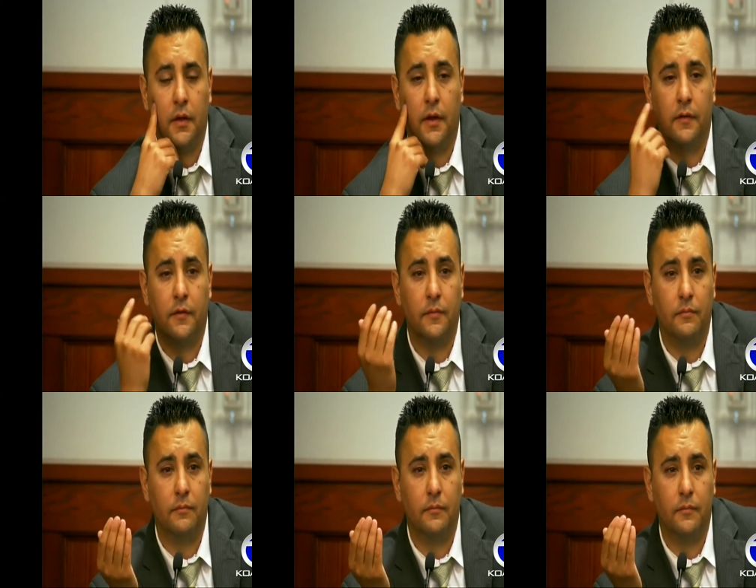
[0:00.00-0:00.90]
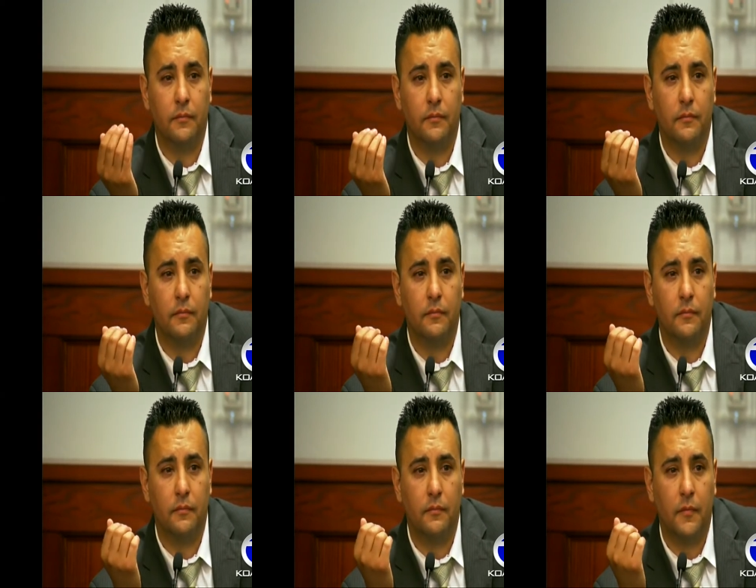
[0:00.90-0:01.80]
I guess
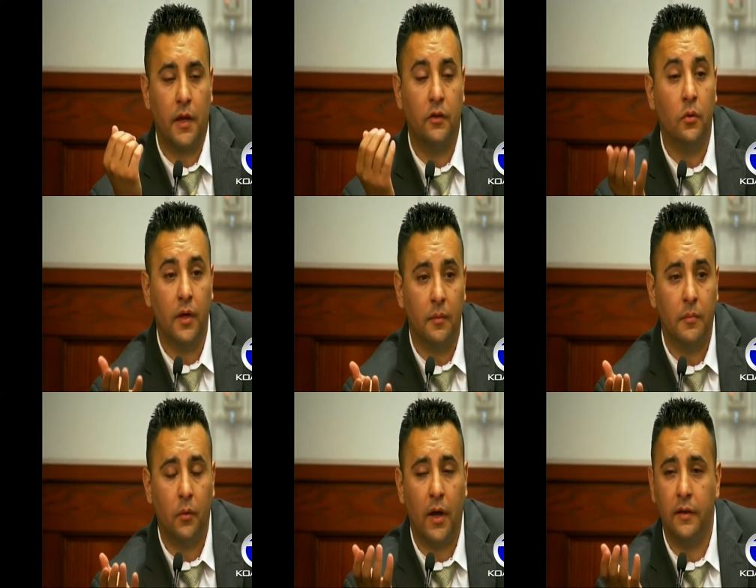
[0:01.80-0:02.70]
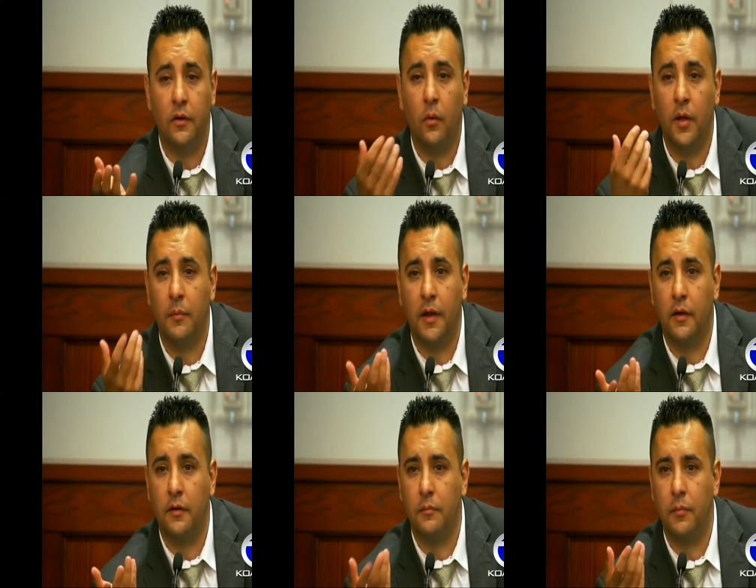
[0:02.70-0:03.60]
I knew him, but I didn't know him like
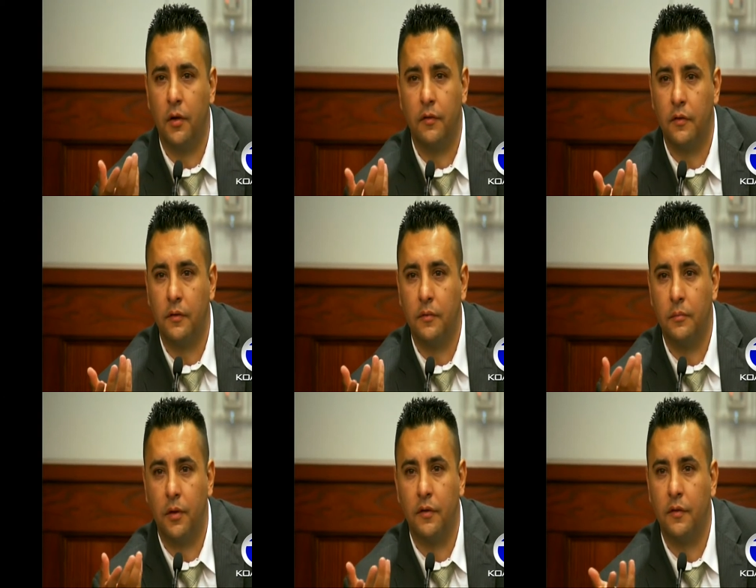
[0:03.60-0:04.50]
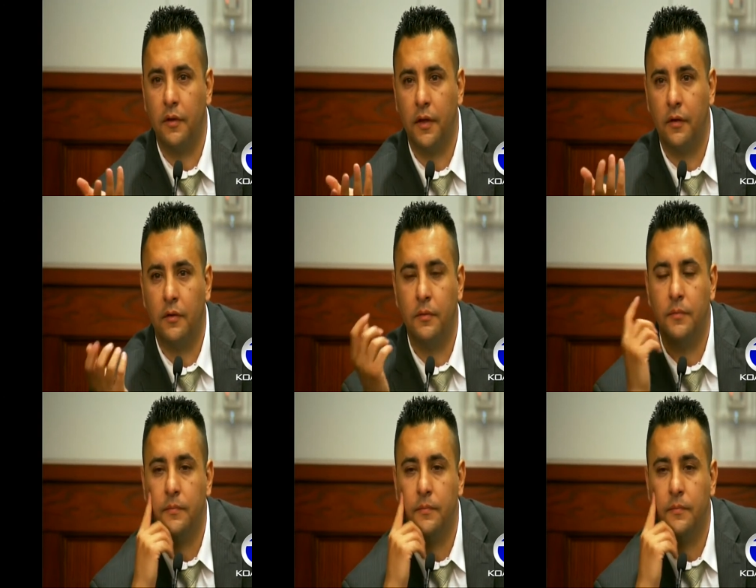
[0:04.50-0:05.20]
personal personally at all.